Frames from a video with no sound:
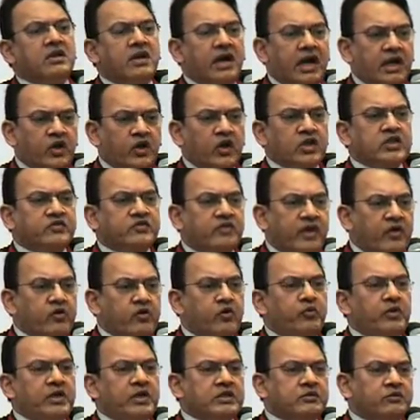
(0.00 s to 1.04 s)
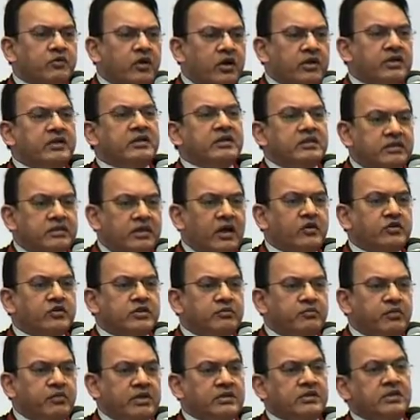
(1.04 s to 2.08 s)
I lost 5 rupees on
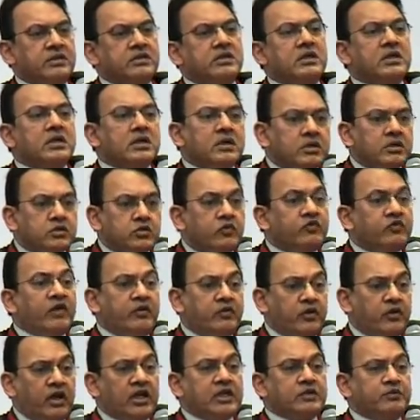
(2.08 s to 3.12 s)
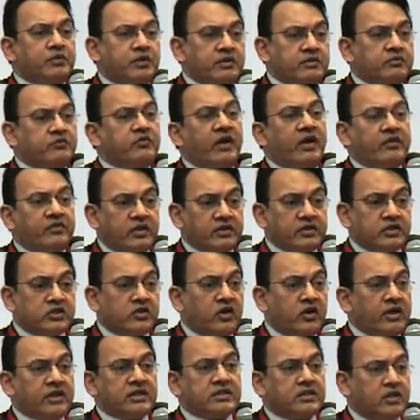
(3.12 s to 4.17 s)
1,000 pieces, so
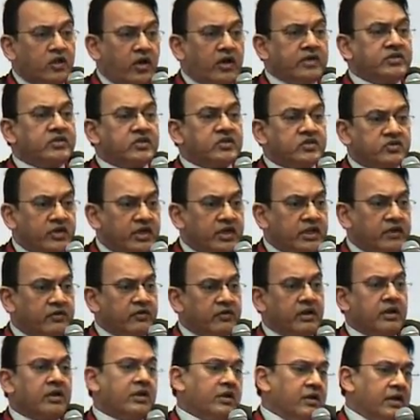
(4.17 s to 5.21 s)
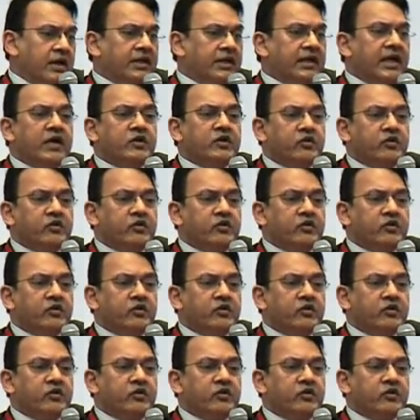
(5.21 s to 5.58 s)
$5,000 lost straight away, and I